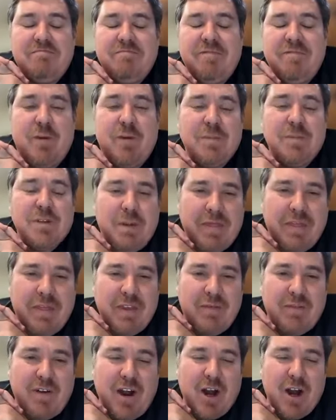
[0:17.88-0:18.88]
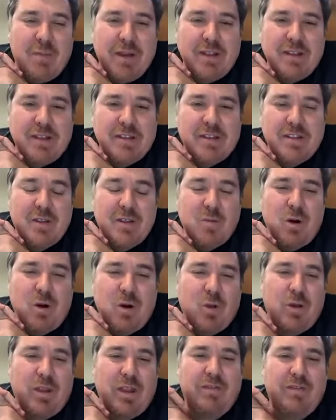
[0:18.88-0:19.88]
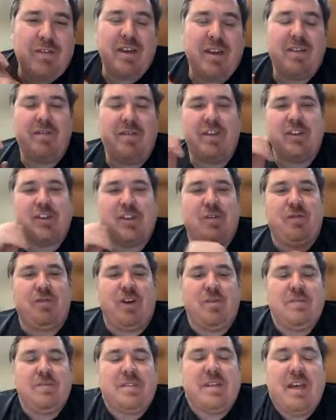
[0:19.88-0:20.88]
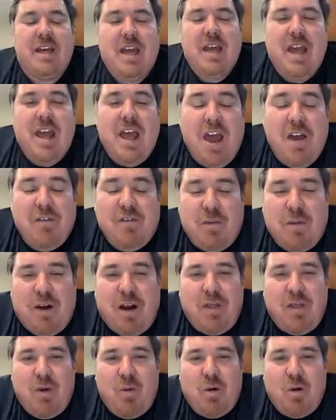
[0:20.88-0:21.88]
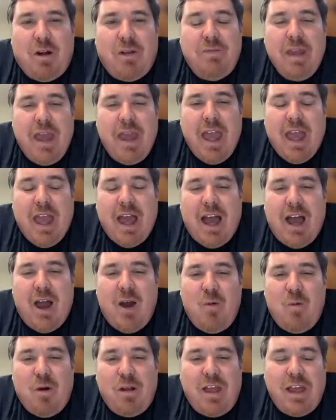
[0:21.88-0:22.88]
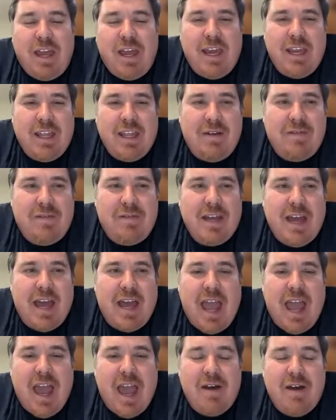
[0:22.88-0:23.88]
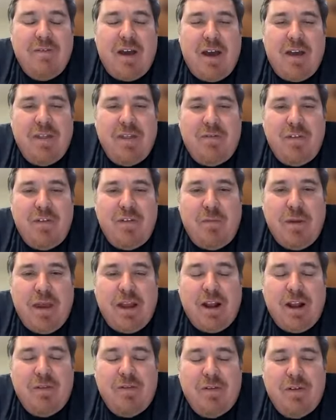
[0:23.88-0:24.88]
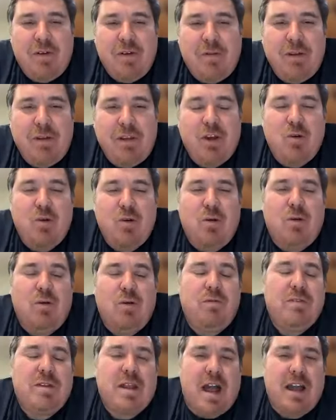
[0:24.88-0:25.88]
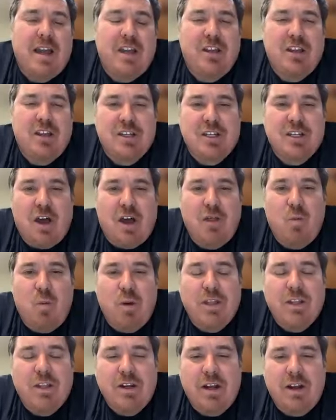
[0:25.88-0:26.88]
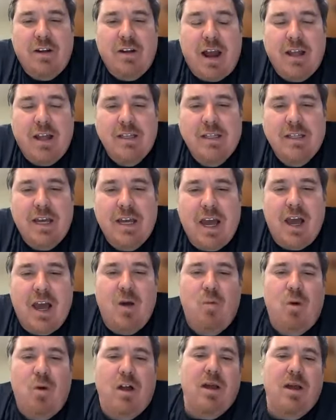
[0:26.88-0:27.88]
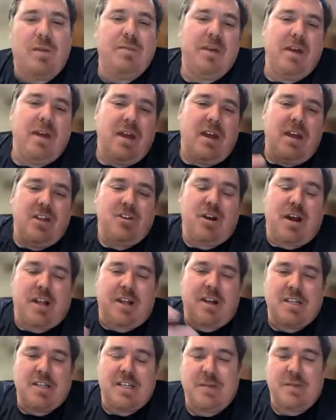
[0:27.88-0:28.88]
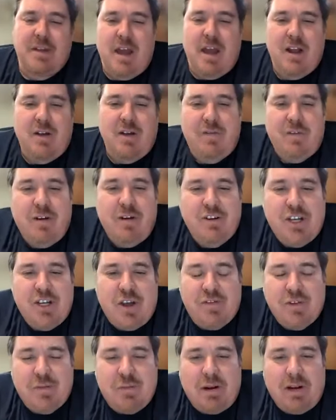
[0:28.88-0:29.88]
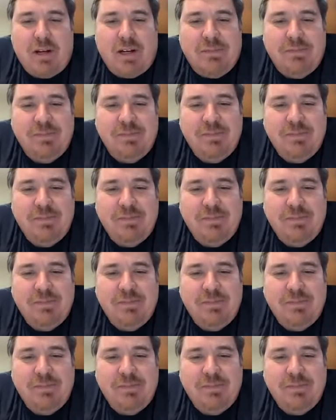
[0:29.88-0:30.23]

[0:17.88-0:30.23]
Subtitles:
films about the environment, the world we live in, and adventure films from around the world. We're lucky enough to have the filmmaker for the really cool doc you just saw, The Wintering Grounds. Welcome, director and cinematographer Jeff Springer.